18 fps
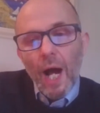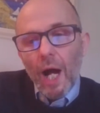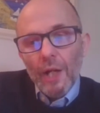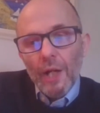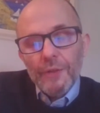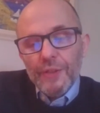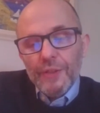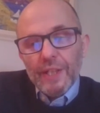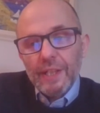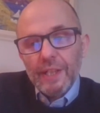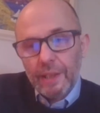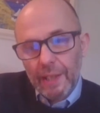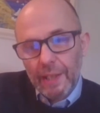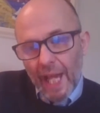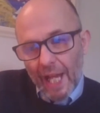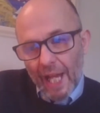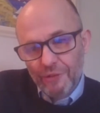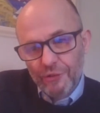I
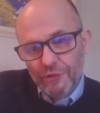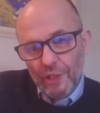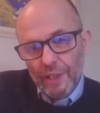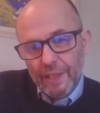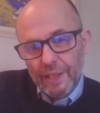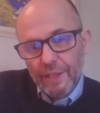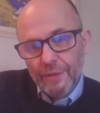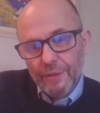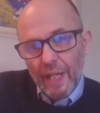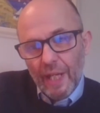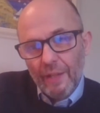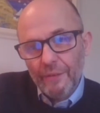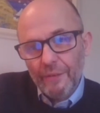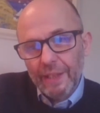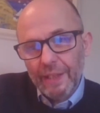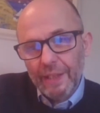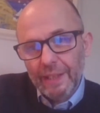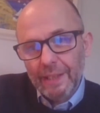think actually that
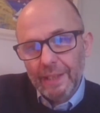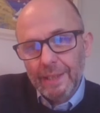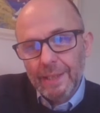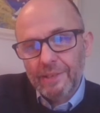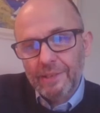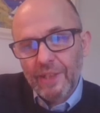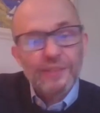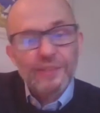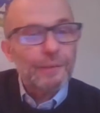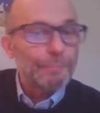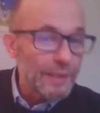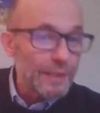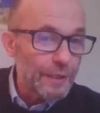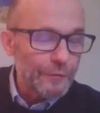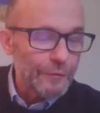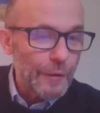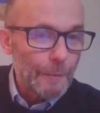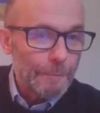the
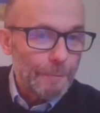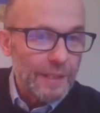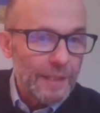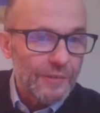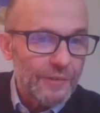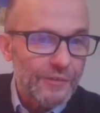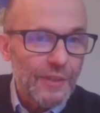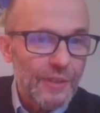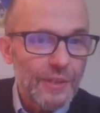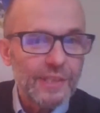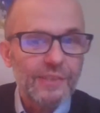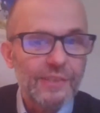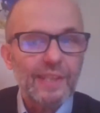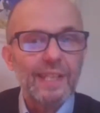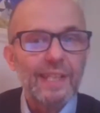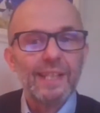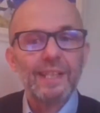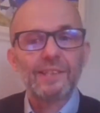discipline of European
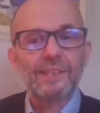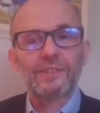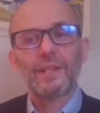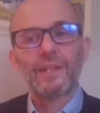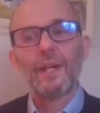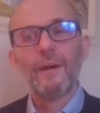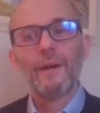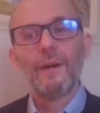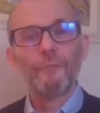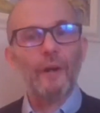studies is